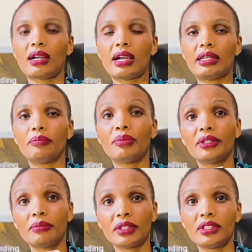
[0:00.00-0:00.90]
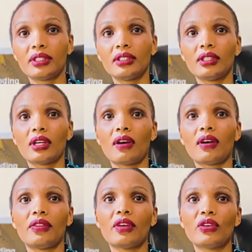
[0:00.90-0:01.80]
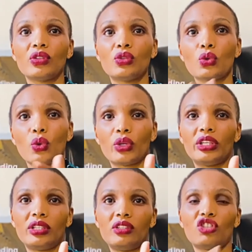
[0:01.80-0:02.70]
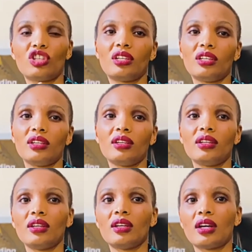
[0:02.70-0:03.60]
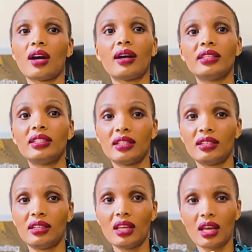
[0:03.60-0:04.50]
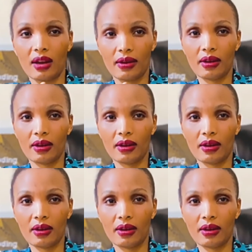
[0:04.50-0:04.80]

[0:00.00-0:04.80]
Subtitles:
in pen mating, there is no heat checking needed here,